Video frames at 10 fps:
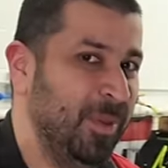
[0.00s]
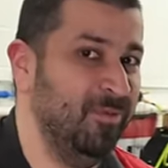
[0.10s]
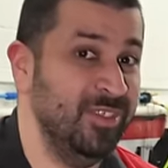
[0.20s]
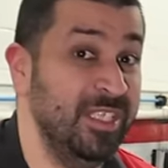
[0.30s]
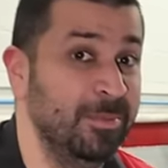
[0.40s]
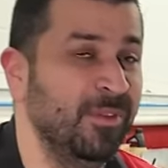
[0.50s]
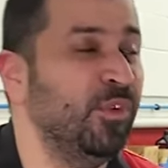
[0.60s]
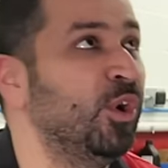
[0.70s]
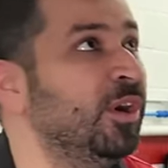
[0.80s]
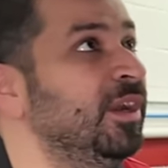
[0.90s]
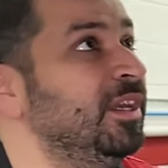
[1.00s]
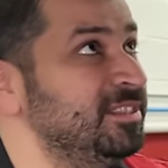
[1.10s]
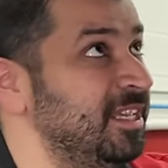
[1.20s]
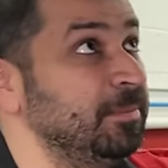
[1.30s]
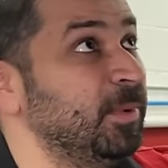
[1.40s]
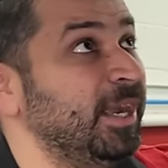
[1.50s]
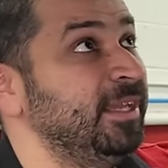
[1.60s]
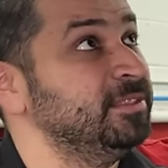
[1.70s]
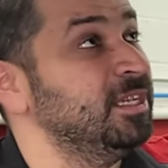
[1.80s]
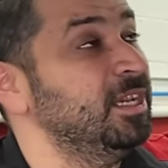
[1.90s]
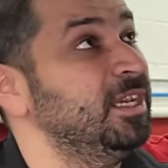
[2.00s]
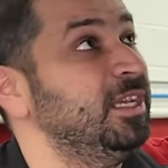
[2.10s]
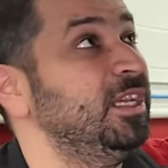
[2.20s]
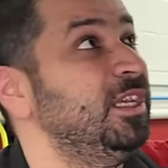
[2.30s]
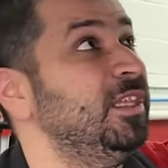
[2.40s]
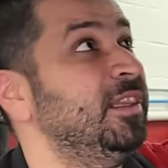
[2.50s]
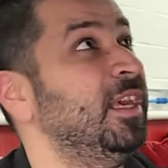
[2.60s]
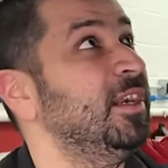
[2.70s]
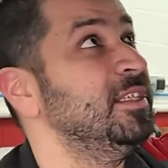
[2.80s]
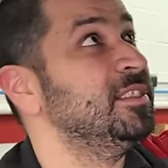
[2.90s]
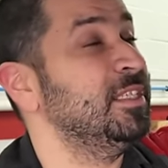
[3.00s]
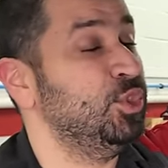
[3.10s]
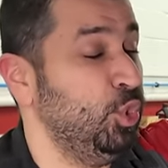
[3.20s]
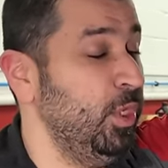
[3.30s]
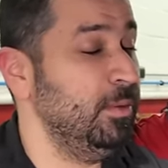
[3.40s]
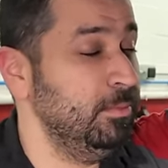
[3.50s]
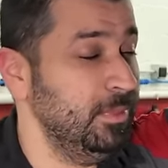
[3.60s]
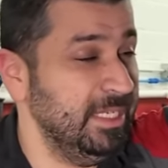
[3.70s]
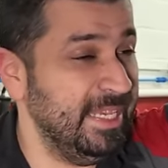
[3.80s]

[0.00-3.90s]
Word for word: we've seen before, same brands. There is a trim